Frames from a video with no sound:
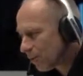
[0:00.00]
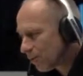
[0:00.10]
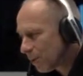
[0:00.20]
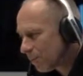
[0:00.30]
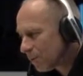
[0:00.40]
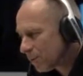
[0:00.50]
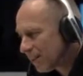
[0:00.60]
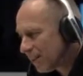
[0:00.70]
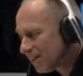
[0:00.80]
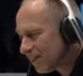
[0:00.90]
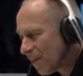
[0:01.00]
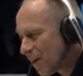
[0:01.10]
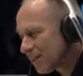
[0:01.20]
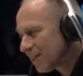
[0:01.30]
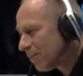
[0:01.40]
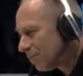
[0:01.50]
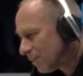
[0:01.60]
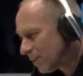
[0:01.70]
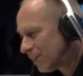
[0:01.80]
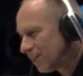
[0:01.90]
surrounded by water. And there are
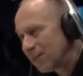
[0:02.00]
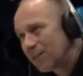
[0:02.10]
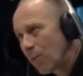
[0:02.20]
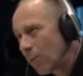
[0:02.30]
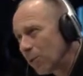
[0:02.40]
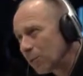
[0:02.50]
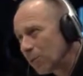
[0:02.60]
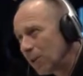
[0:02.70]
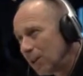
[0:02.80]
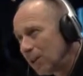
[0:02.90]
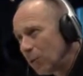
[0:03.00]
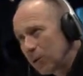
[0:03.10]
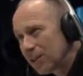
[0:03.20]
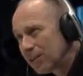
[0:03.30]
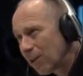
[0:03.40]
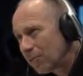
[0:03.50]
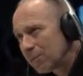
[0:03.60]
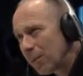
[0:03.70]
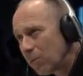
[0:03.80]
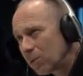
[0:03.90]
some cities in the world which are
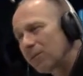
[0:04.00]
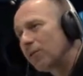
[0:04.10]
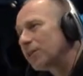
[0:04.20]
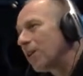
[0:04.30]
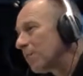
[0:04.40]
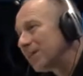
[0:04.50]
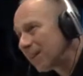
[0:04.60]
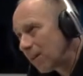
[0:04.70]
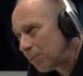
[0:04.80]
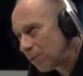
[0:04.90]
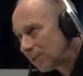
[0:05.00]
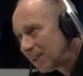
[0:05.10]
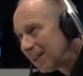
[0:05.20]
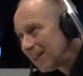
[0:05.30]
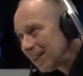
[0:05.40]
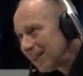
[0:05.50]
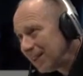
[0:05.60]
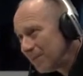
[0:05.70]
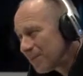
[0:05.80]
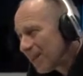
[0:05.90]
surrounded by water, for example, Singapore.
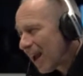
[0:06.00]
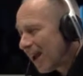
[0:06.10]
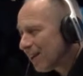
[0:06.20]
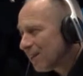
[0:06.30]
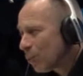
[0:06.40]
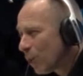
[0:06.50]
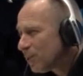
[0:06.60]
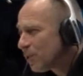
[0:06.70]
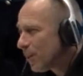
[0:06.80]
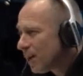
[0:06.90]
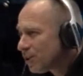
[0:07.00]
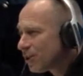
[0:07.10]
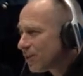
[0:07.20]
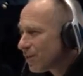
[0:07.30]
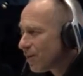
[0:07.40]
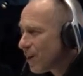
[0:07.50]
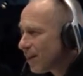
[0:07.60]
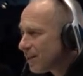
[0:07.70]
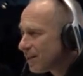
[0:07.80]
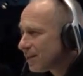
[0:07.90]
And once you mentioned
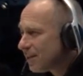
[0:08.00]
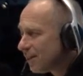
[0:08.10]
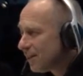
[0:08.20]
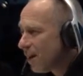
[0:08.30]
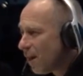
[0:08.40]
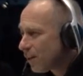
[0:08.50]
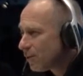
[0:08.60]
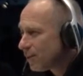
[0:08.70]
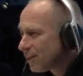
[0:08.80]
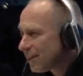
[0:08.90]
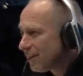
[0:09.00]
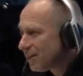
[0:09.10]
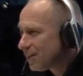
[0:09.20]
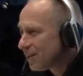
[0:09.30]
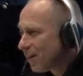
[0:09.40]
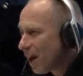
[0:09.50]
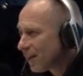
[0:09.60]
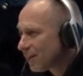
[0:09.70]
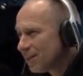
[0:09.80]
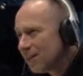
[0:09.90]
that Lagos is
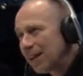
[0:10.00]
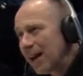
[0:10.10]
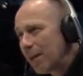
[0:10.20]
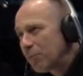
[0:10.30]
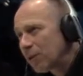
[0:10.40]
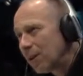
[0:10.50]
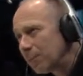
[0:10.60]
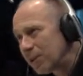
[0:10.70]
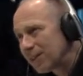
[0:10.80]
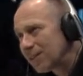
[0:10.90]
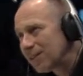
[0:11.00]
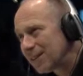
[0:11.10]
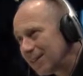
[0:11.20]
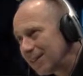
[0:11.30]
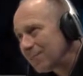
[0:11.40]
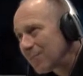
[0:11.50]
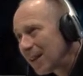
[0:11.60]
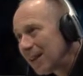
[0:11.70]
like an apocalyptic city.